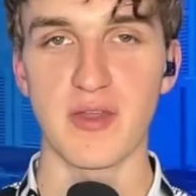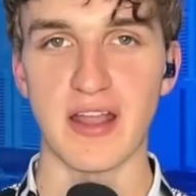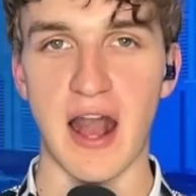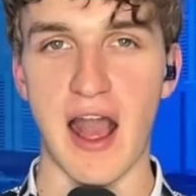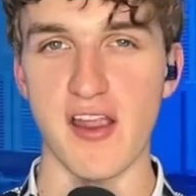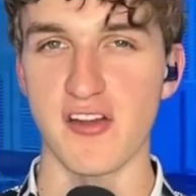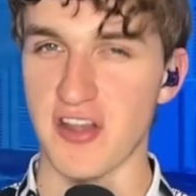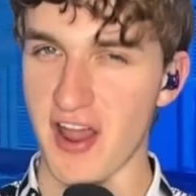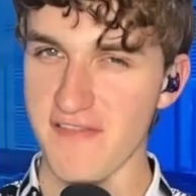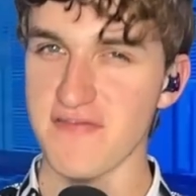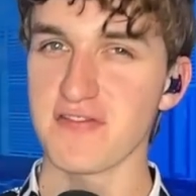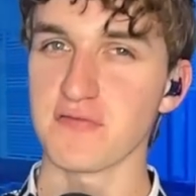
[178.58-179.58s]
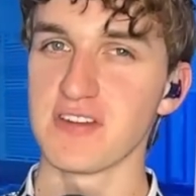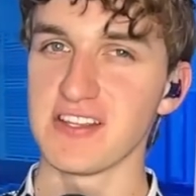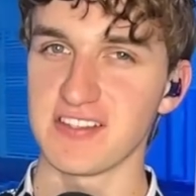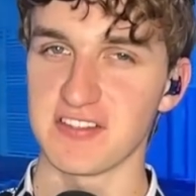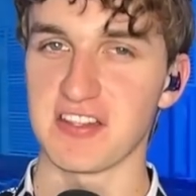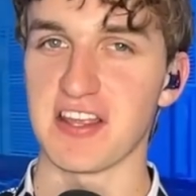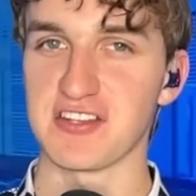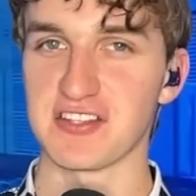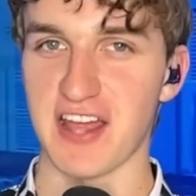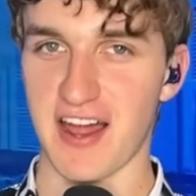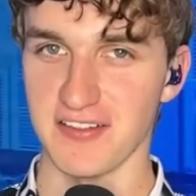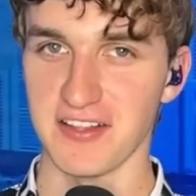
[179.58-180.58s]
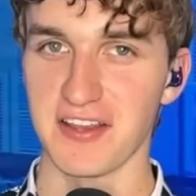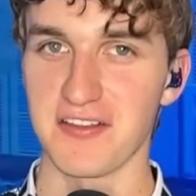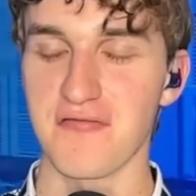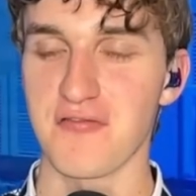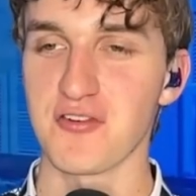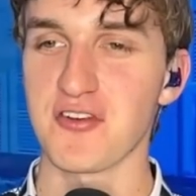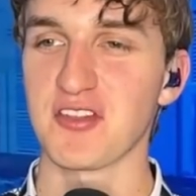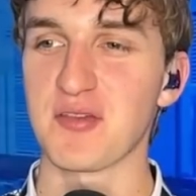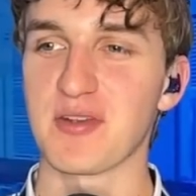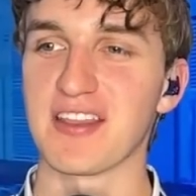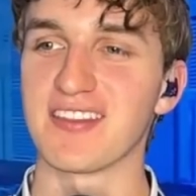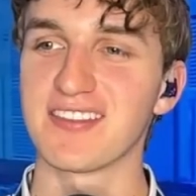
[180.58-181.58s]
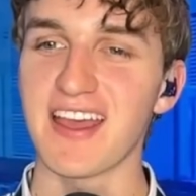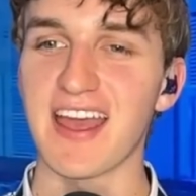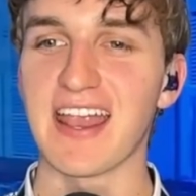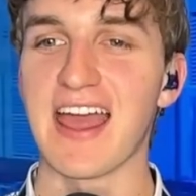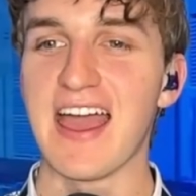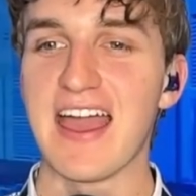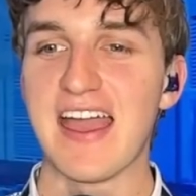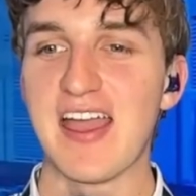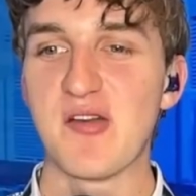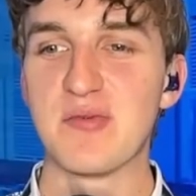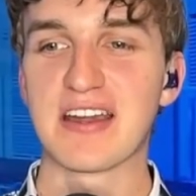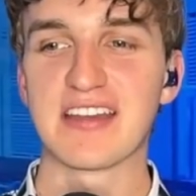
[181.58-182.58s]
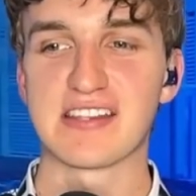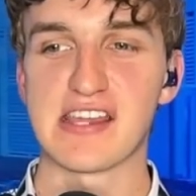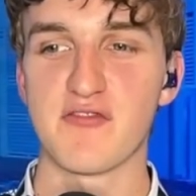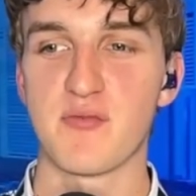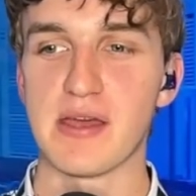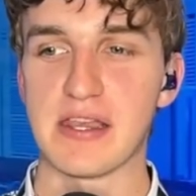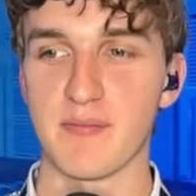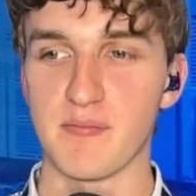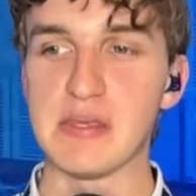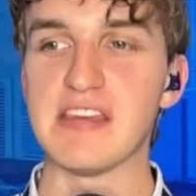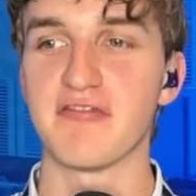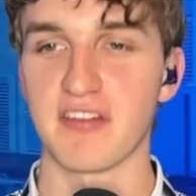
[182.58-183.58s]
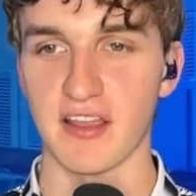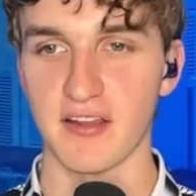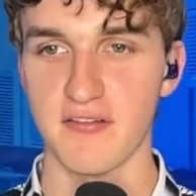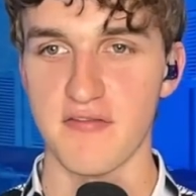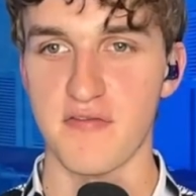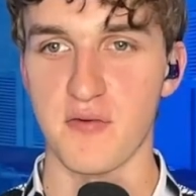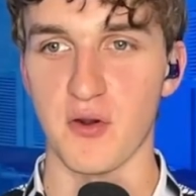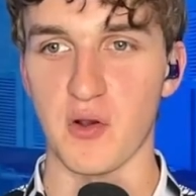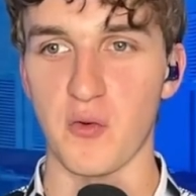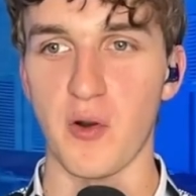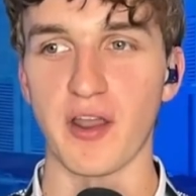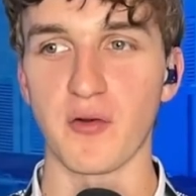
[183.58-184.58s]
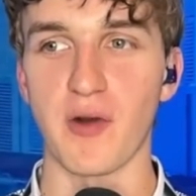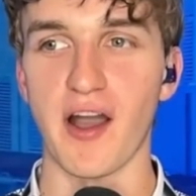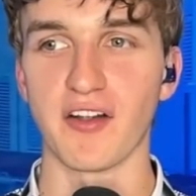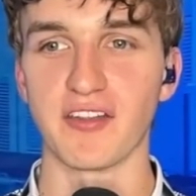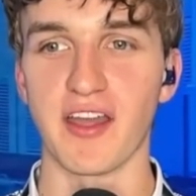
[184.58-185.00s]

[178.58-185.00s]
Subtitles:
being hired, not for the reasons that I just outlined, unfortunately, but instead because they've been beefing for quite a while